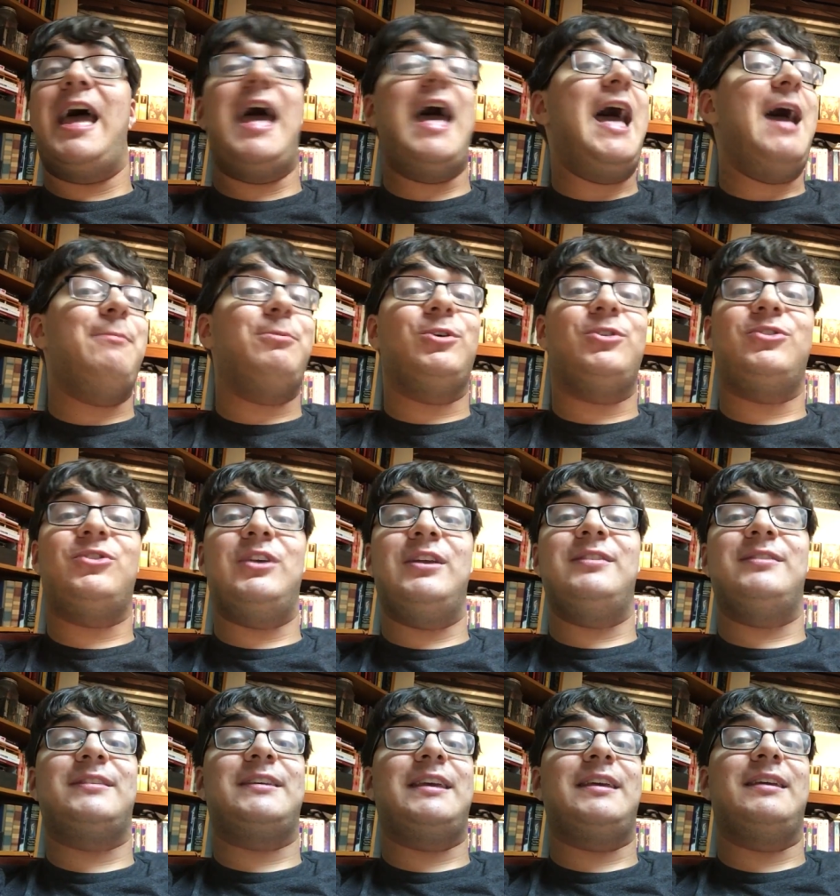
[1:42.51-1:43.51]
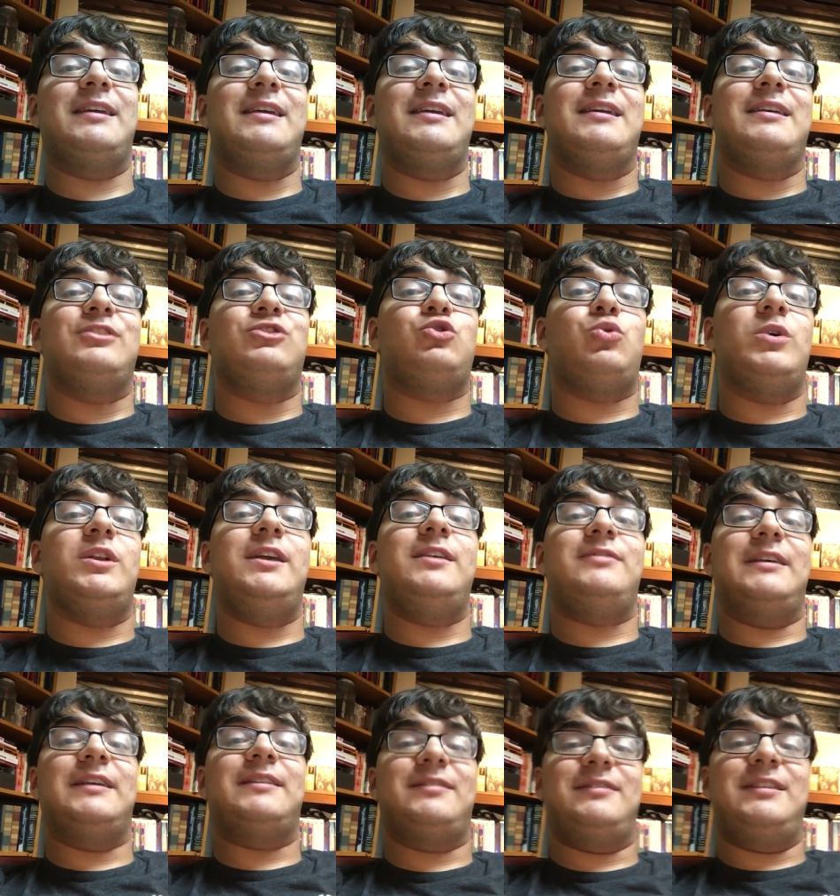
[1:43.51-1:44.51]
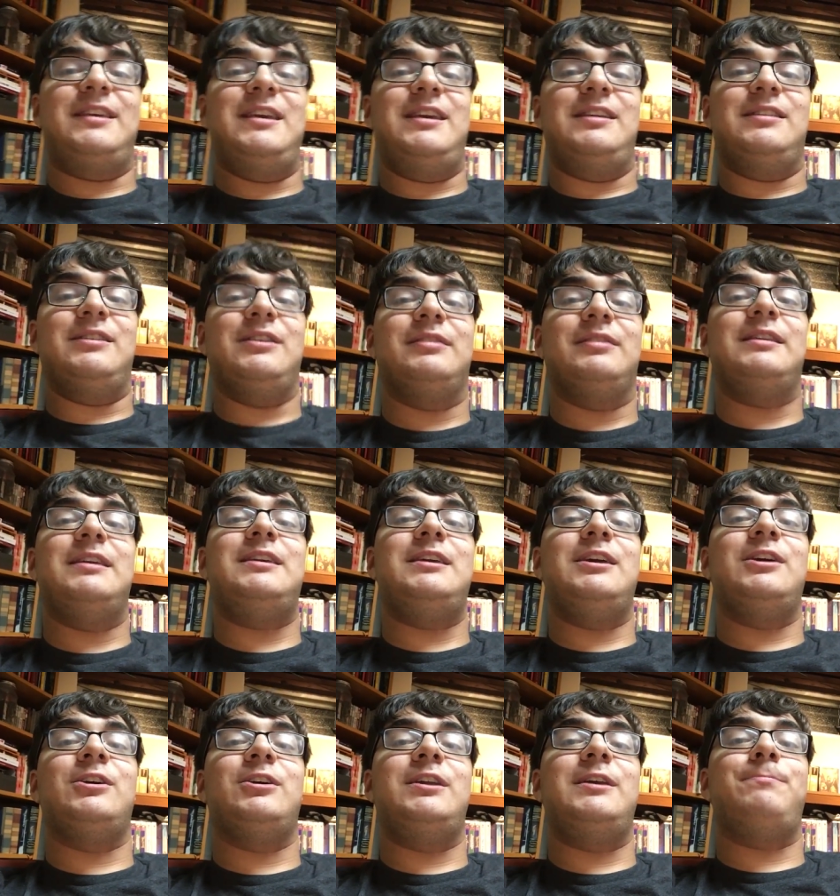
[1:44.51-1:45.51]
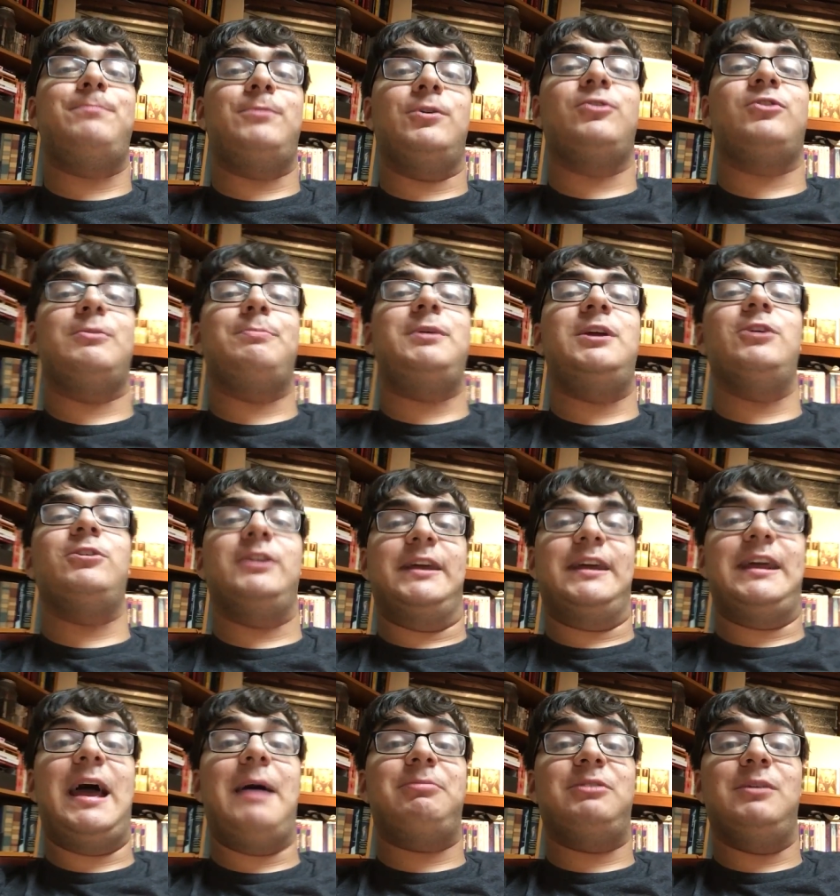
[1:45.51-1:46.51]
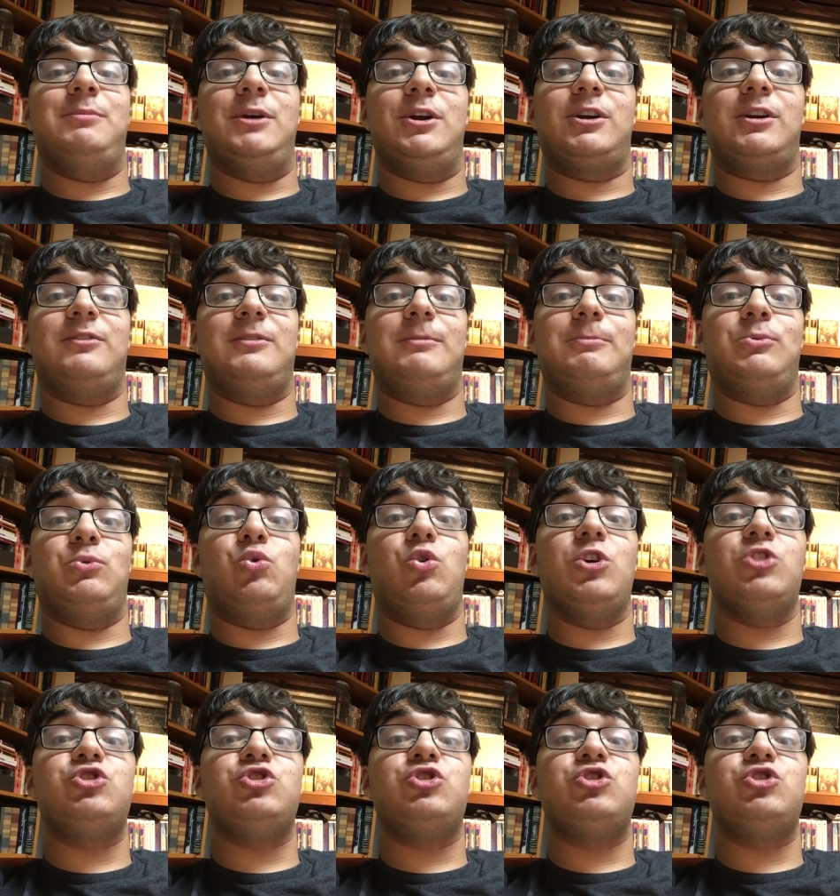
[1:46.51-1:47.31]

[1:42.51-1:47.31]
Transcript: ever since 2016, the year he first appeared in Captain America: Civil War.